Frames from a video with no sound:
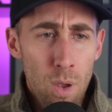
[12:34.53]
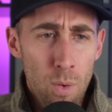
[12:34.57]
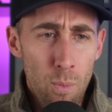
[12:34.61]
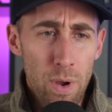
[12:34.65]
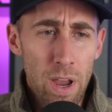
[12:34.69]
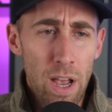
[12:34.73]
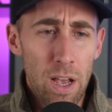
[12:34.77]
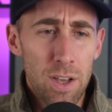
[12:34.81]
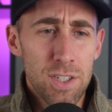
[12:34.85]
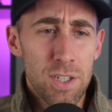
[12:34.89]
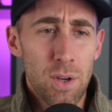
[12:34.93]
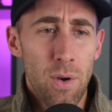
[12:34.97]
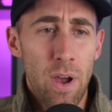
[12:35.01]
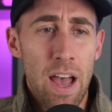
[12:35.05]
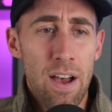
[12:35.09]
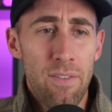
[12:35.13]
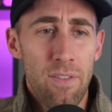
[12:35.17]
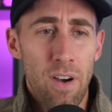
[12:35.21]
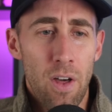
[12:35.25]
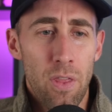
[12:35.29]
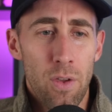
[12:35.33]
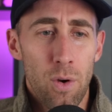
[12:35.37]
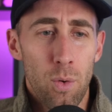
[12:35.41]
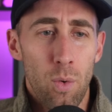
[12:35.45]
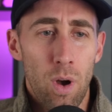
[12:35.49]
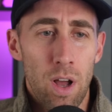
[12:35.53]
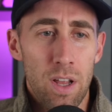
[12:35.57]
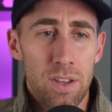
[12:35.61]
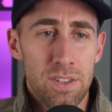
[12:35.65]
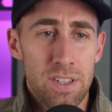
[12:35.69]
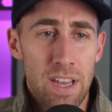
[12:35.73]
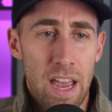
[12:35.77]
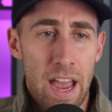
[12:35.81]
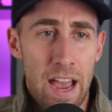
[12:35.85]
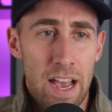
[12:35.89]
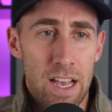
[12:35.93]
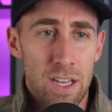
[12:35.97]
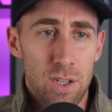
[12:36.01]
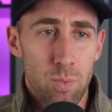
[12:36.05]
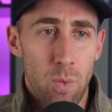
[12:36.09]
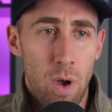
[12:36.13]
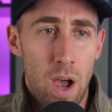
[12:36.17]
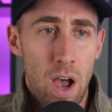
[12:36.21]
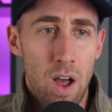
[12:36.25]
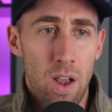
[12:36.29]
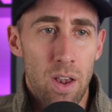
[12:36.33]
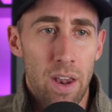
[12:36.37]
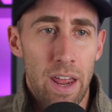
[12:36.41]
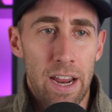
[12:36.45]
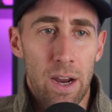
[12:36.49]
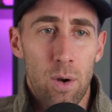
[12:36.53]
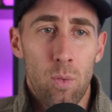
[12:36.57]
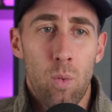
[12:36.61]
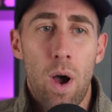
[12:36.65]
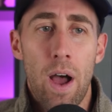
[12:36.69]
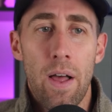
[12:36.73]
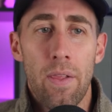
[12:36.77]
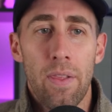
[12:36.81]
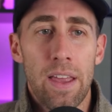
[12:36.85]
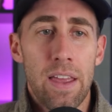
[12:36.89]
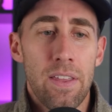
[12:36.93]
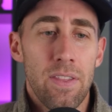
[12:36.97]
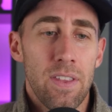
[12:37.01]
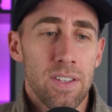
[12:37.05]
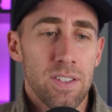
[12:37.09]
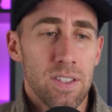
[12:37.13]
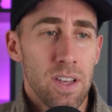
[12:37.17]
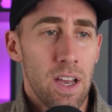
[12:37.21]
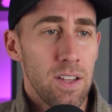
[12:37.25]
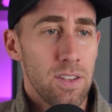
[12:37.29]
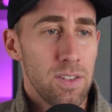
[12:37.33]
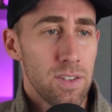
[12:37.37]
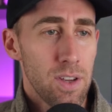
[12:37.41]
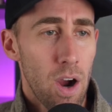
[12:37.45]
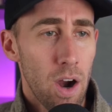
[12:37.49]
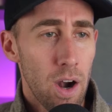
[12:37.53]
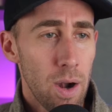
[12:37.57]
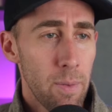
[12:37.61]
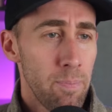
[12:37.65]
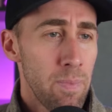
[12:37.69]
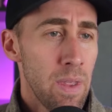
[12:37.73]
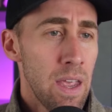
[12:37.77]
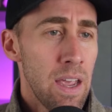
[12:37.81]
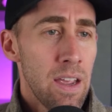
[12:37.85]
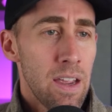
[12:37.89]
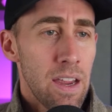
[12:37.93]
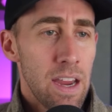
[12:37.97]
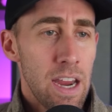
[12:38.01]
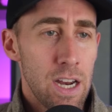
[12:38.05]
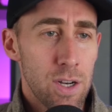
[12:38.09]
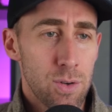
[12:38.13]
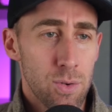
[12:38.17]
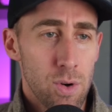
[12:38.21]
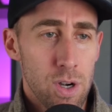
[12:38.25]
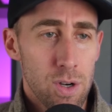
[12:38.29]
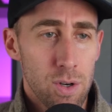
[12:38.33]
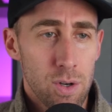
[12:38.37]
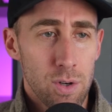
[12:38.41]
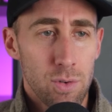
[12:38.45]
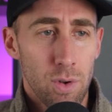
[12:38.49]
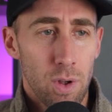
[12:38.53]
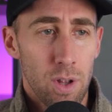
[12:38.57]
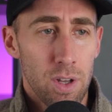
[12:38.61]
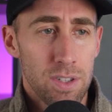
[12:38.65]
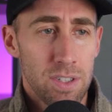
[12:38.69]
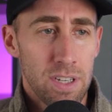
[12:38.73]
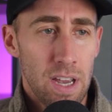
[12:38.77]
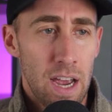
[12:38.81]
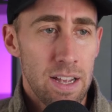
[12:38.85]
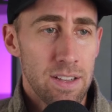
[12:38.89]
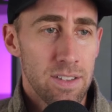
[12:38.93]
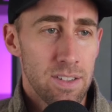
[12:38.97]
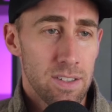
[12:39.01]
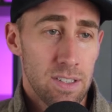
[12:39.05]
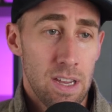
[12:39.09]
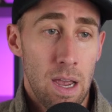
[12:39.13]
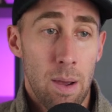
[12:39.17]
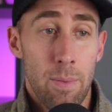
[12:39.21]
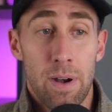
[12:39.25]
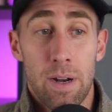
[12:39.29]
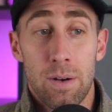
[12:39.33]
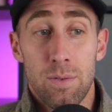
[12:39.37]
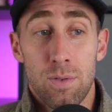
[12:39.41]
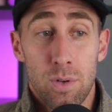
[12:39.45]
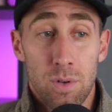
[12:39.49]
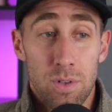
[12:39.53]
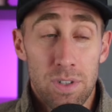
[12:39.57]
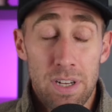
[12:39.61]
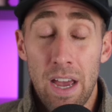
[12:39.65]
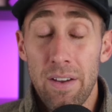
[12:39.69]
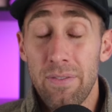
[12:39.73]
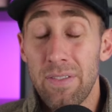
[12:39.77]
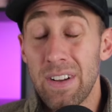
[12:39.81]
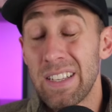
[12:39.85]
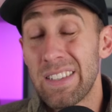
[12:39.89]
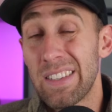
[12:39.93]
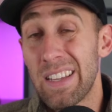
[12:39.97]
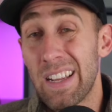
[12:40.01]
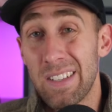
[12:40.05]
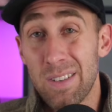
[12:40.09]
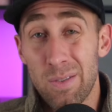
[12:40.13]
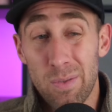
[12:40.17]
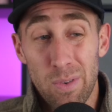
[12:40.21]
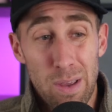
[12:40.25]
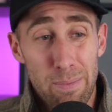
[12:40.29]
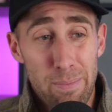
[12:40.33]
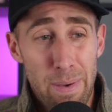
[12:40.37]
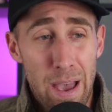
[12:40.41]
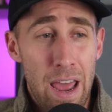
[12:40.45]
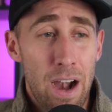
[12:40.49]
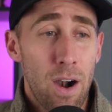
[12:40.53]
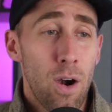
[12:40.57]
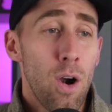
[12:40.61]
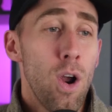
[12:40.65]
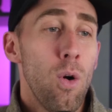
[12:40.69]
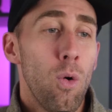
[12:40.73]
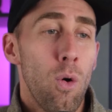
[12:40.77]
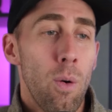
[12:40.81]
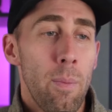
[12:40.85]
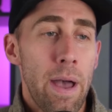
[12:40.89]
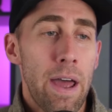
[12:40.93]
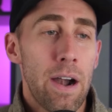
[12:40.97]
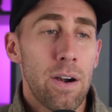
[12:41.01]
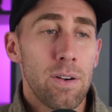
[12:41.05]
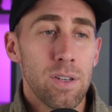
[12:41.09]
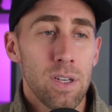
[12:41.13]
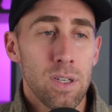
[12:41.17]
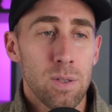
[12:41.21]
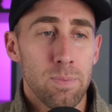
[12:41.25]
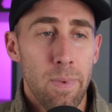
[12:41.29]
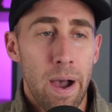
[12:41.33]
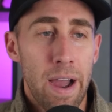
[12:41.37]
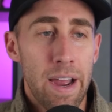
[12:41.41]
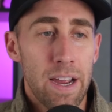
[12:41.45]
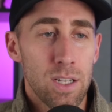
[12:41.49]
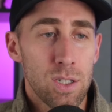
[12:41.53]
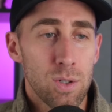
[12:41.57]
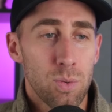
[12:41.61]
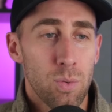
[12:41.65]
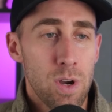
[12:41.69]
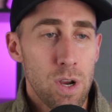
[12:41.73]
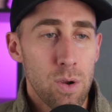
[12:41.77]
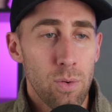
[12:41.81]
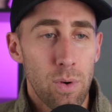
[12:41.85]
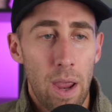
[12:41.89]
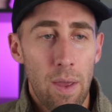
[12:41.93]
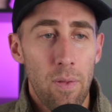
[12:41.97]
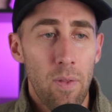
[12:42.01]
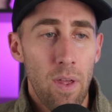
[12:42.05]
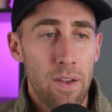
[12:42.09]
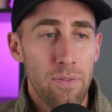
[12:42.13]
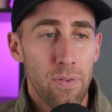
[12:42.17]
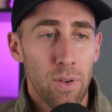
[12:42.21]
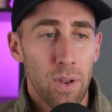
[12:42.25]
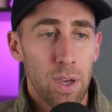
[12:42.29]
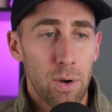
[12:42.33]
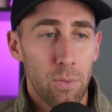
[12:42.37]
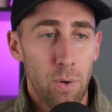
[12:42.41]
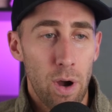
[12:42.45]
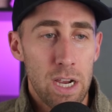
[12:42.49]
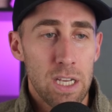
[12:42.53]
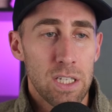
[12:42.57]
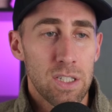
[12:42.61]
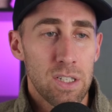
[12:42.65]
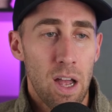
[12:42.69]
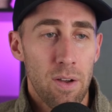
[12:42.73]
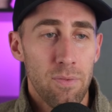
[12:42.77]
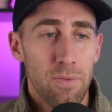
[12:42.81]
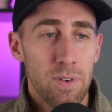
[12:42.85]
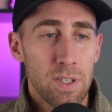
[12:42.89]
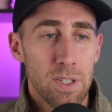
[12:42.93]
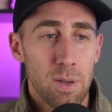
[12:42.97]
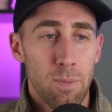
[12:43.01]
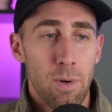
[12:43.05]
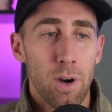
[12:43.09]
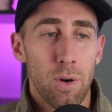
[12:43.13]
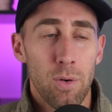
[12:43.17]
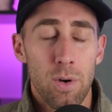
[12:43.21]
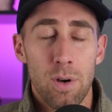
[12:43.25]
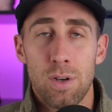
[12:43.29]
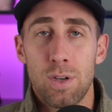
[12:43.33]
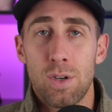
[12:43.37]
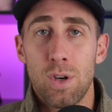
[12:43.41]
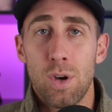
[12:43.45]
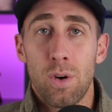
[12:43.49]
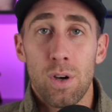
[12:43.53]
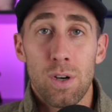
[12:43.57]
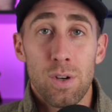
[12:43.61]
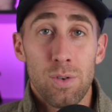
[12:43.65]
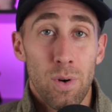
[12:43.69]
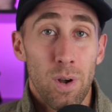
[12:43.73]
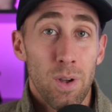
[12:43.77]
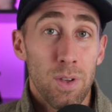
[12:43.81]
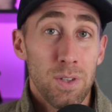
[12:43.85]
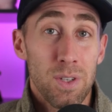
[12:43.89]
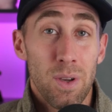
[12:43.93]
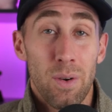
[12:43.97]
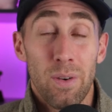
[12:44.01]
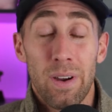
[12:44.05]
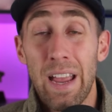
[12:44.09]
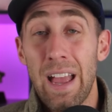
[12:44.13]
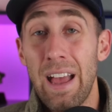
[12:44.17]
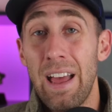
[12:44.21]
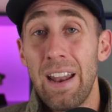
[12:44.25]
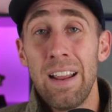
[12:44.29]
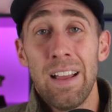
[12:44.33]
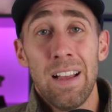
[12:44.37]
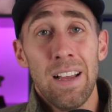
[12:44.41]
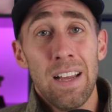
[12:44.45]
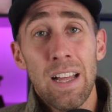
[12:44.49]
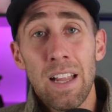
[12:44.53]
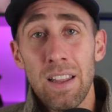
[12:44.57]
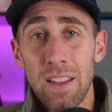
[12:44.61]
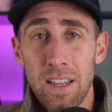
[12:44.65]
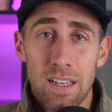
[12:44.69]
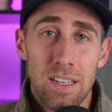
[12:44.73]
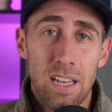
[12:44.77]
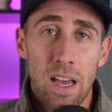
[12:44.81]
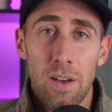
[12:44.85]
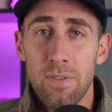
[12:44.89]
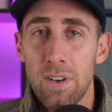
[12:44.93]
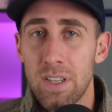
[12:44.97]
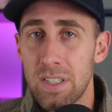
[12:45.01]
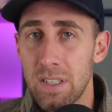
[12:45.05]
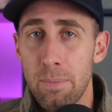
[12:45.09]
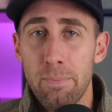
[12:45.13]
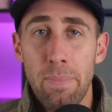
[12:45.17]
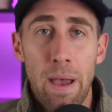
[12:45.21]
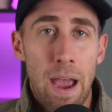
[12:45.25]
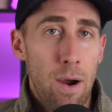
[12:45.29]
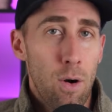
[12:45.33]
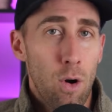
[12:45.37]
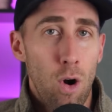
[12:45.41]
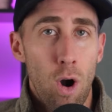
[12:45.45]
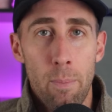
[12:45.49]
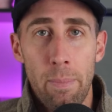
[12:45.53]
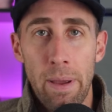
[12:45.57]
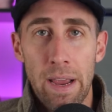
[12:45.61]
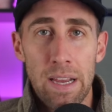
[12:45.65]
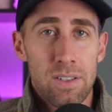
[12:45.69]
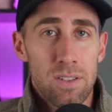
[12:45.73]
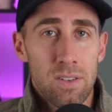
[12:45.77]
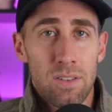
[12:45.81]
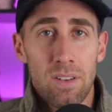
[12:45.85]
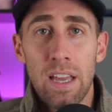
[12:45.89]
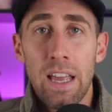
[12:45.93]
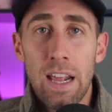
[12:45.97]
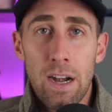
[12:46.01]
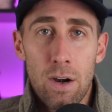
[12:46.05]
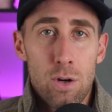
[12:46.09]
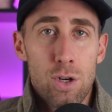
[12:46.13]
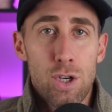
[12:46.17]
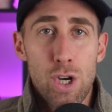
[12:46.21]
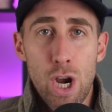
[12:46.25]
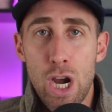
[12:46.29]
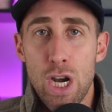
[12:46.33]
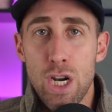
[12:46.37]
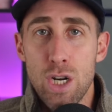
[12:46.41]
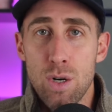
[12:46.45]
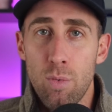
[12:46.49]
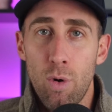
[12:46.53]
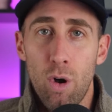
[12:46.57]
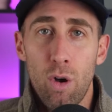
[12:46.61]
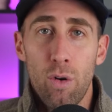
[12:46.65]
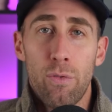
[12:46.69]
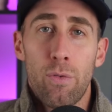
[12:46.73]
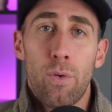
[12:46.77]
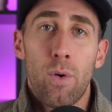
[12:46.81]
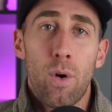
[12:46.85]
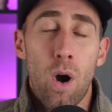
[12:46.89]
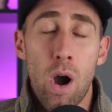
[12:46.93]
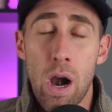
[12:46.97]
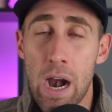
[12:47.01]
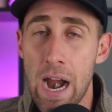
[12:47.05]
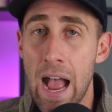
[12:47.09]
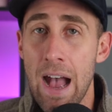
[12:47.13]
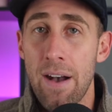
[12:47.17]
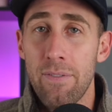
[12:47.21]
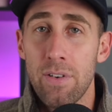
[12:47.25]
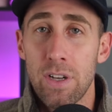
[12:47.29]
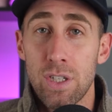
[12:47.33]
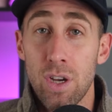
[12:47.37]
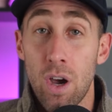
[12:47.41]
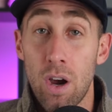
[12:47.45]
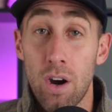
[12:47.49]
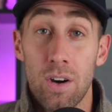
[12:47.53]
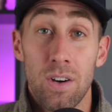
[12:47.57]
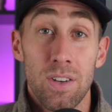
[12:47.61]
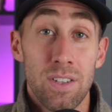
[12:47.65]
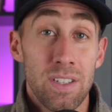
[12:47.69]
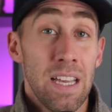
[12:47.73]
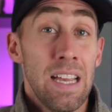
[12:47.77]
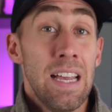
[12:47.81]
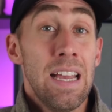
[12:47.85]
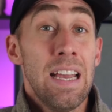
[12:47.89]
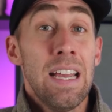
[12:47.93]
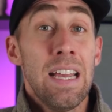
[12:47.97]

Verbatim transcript: We also have other ones as well, like Watley, the Sun's Heart. Each creature control assigns its combat integral toughness. That doesn't really matter. What matters is minus three. You gain life field, the greatest toughness among creatures you control. So again, the toughness and power are basically interchangeable for our avatars.